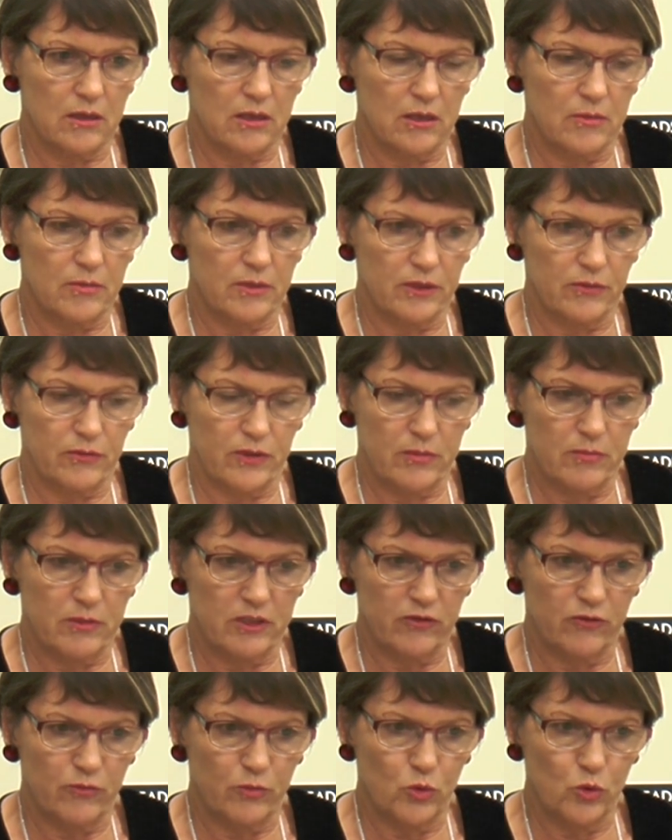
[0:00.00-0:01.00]
a big
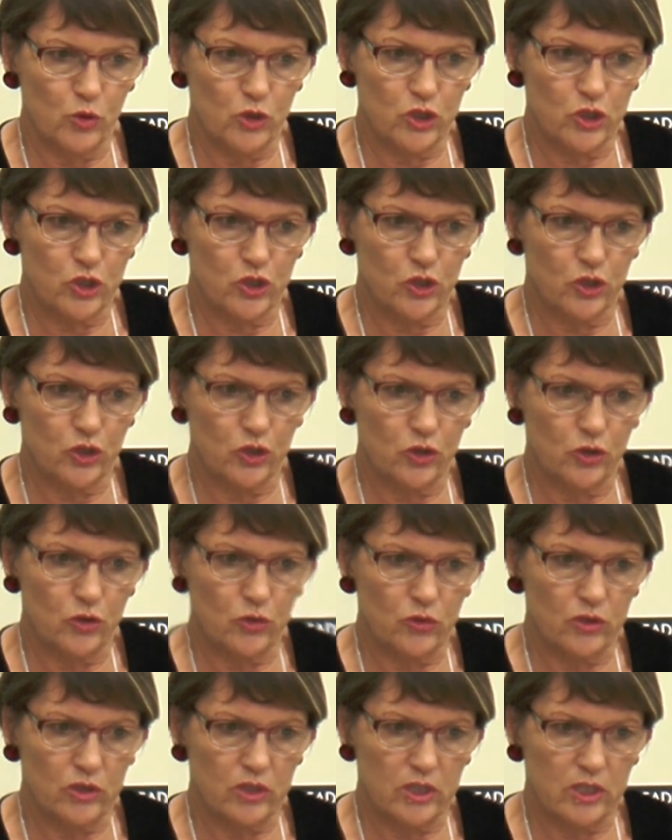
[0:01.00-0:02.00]
family of boys too,
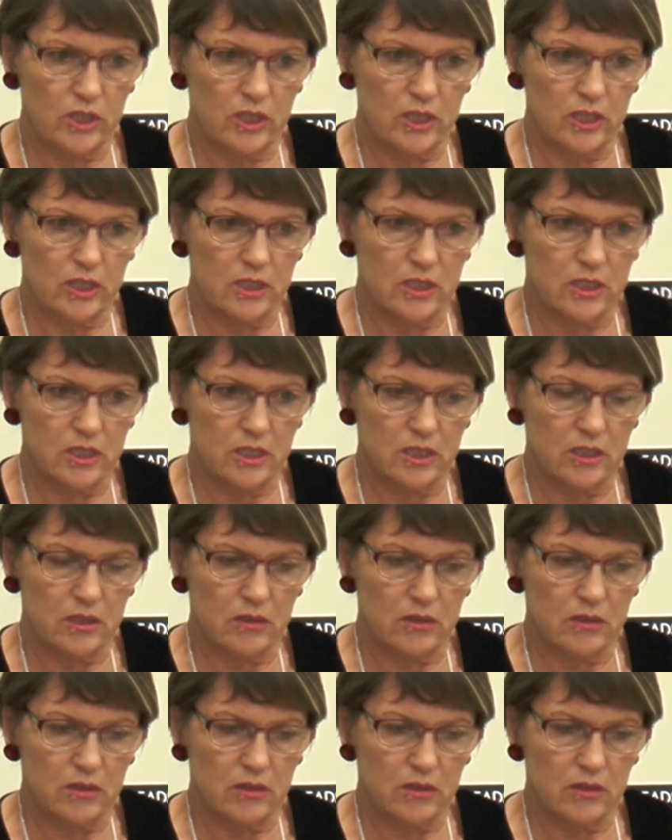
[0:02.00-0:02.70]
and